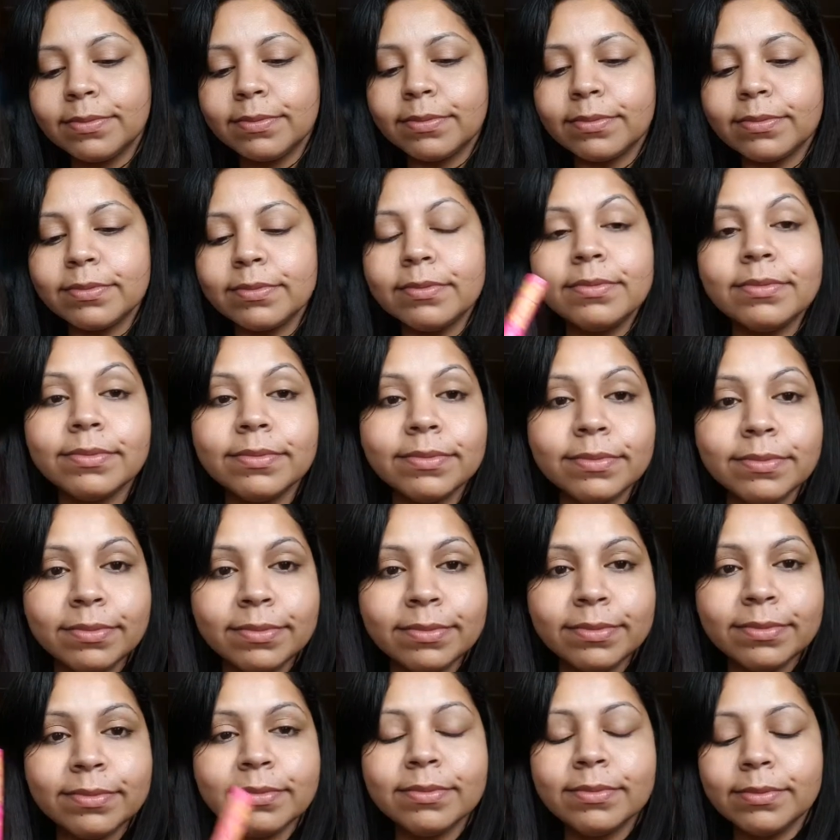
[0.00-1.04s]
dogs
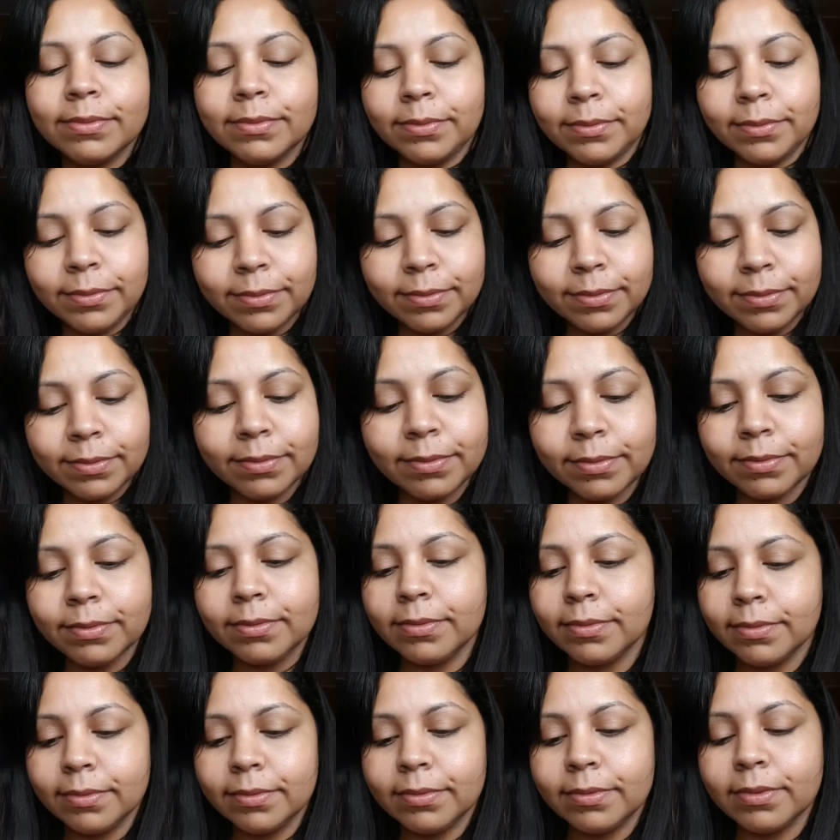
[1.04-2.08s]
barking
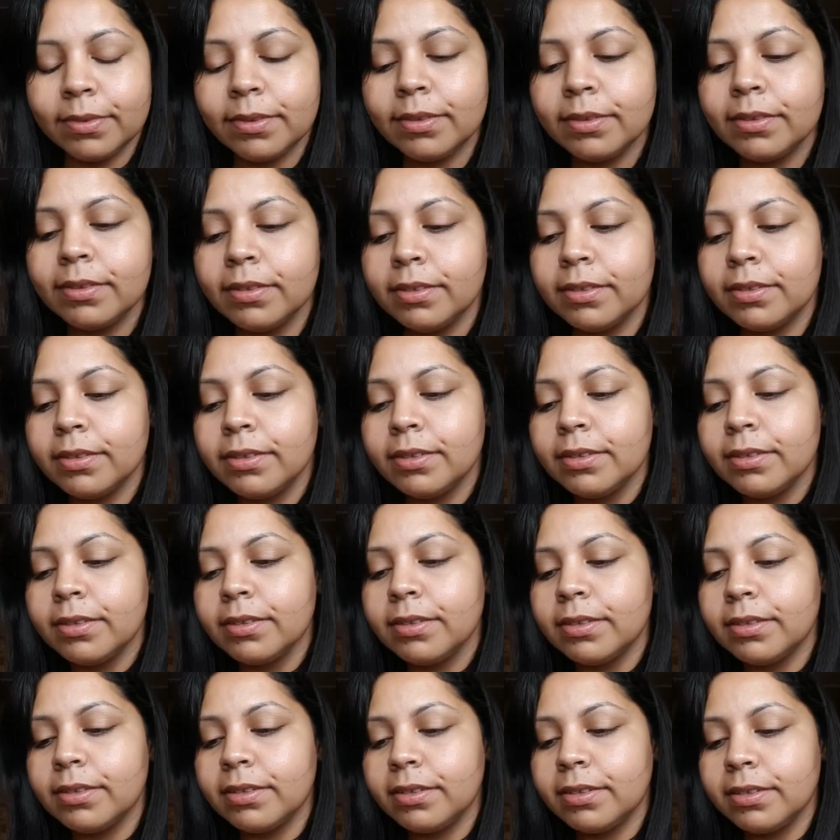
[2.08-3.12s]
in the
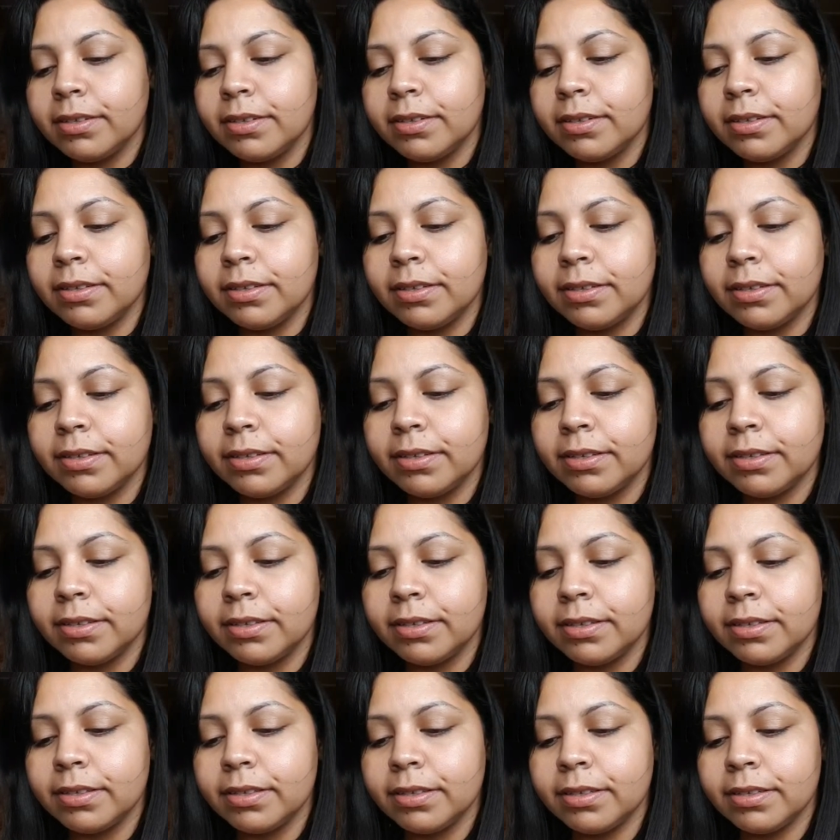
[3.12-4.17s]
background. Please excuse
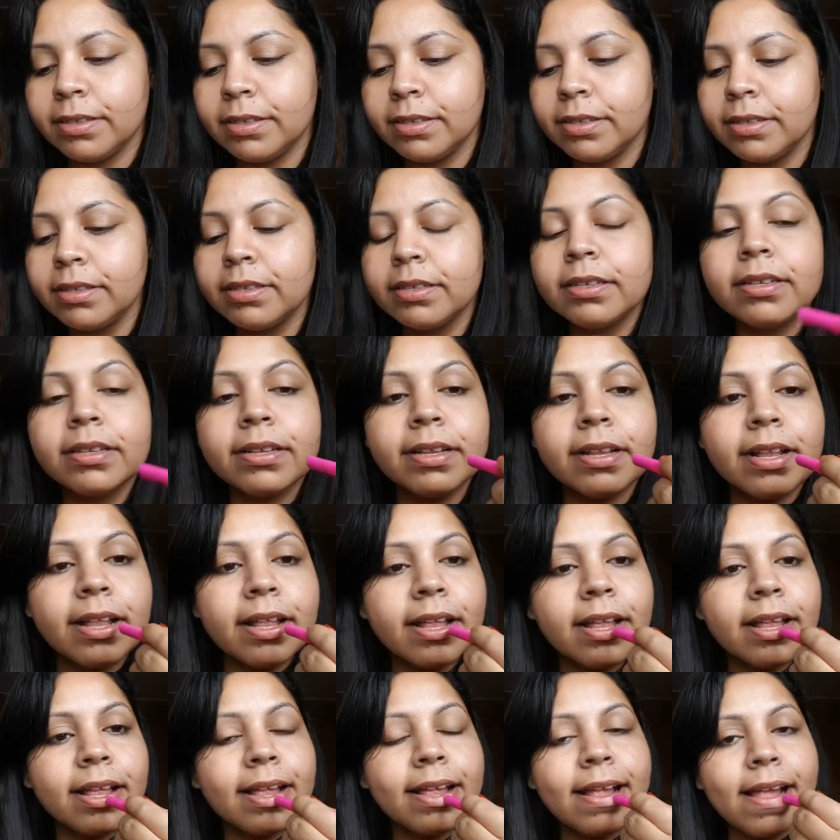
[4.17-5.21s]
the dogs that are barking in
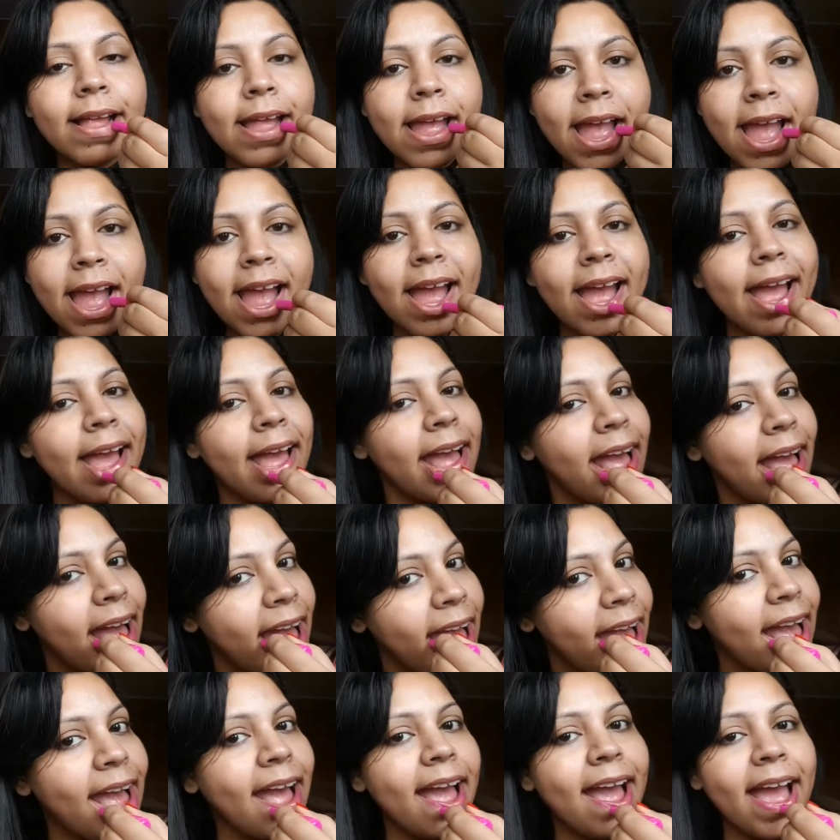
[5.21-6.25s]
the background. I don't
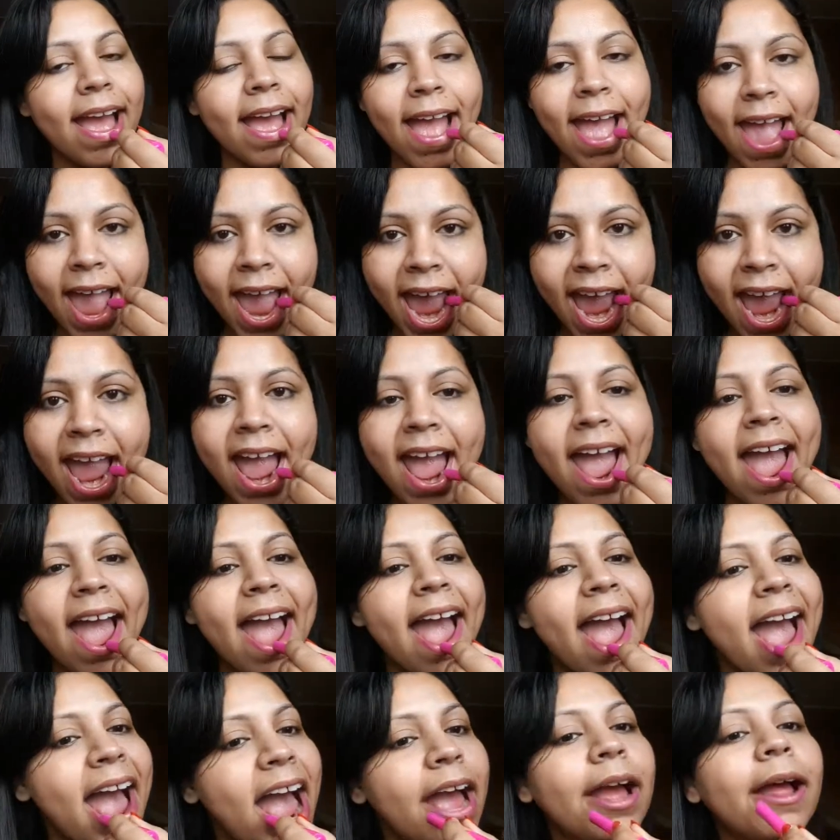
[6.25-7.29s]
know who let the dogs
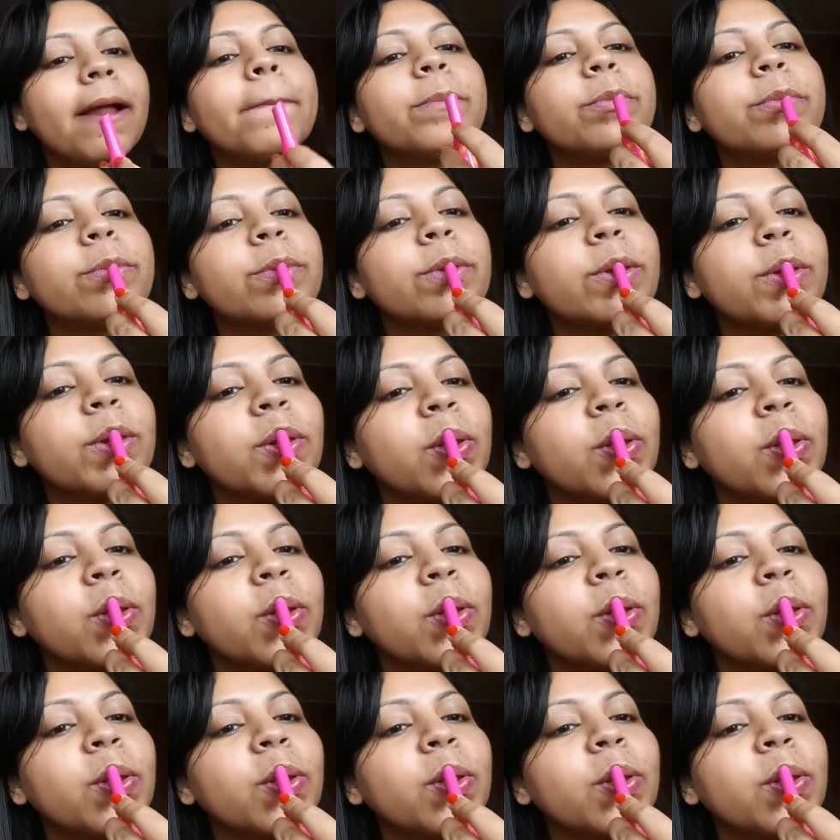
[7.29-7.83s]
out, guys.